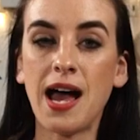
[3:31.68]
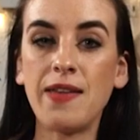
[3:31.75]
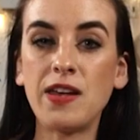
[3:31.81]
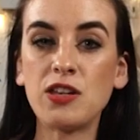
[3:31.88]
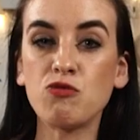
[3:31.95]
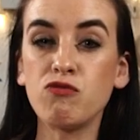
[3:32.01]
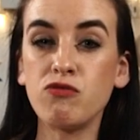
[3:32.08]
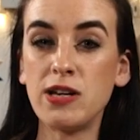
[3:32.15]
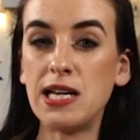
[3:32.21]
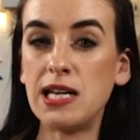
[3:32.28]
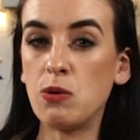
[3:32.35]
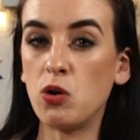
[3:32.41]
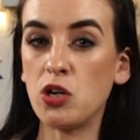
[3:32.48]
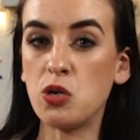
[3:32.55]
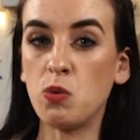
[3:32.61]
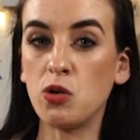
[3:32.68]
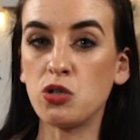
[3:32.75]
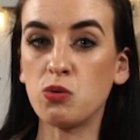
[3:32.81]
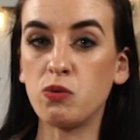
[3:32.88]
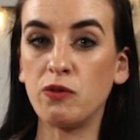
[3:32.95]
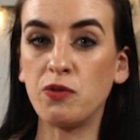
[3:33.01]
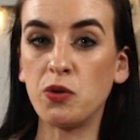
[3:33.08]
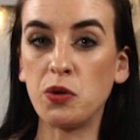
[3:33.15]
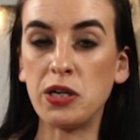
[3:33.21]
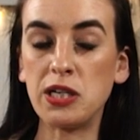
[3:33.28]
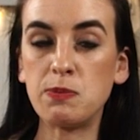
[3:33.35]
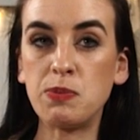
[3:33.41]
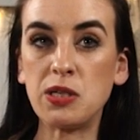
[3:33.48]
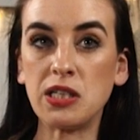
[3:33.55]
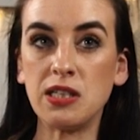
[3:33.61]
And that's really what you want to
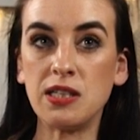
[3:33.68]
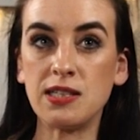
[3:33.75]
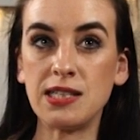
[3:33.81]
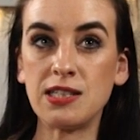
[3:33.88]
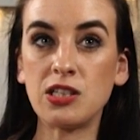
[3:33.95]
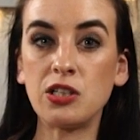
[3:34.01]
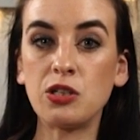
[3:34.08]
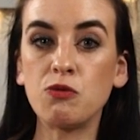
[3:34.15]
avoid, because it's going